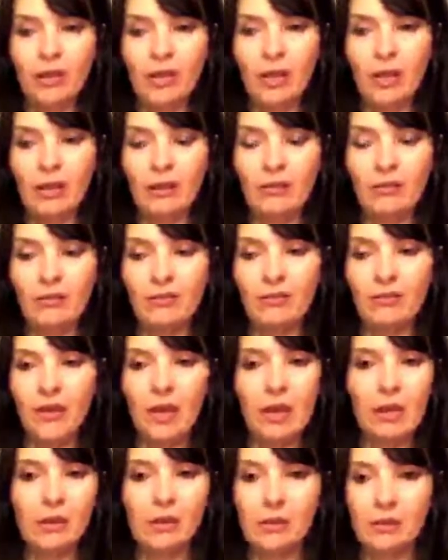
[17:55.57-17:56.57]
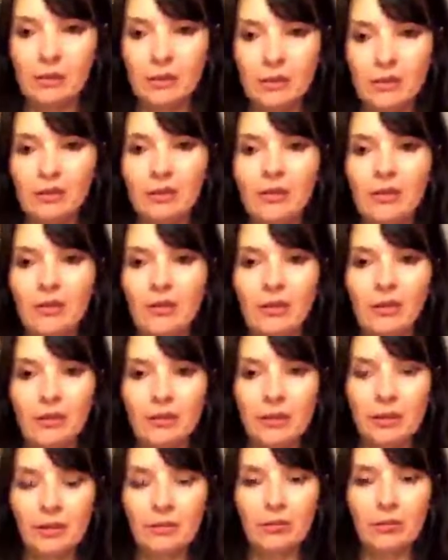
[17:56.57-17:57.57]
I have failed.
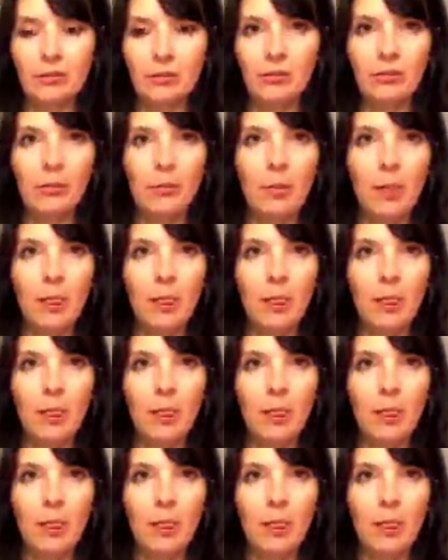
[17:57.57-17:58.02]
All the usual